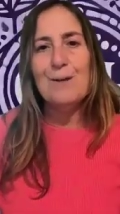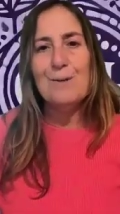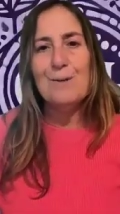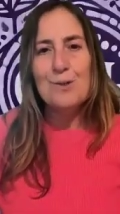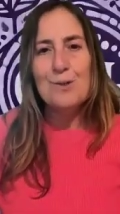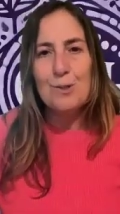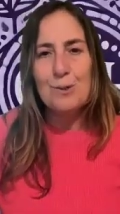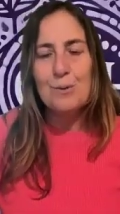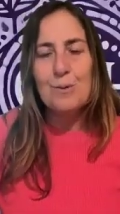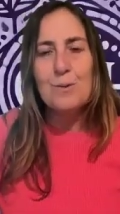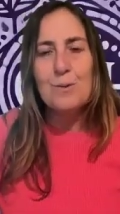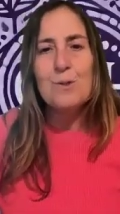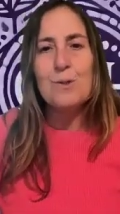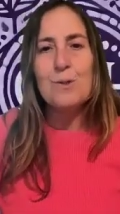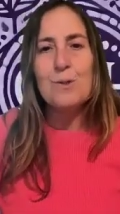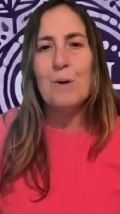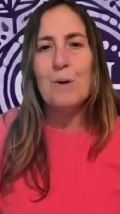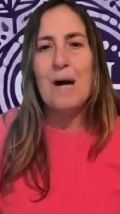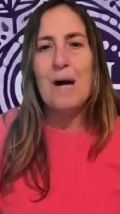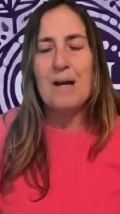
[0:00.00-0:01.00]
you
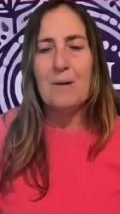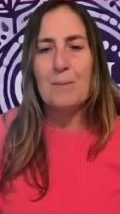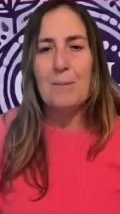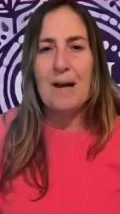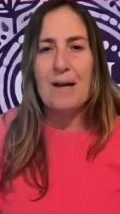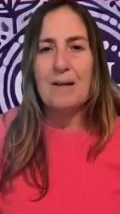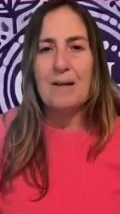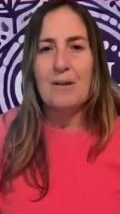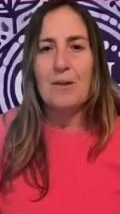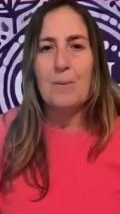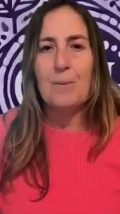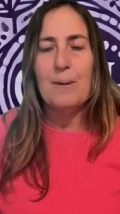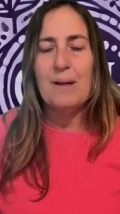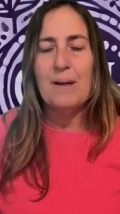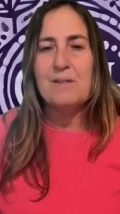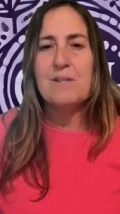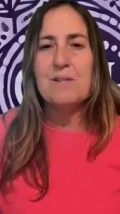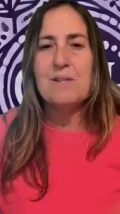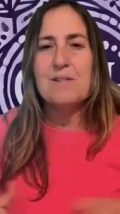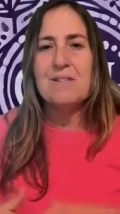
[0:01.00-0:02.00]
do on a regular
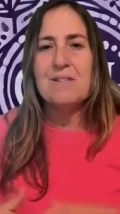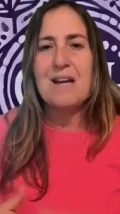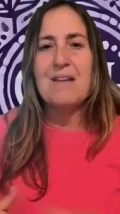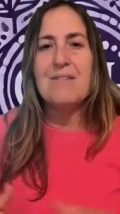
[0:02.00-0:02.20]
basis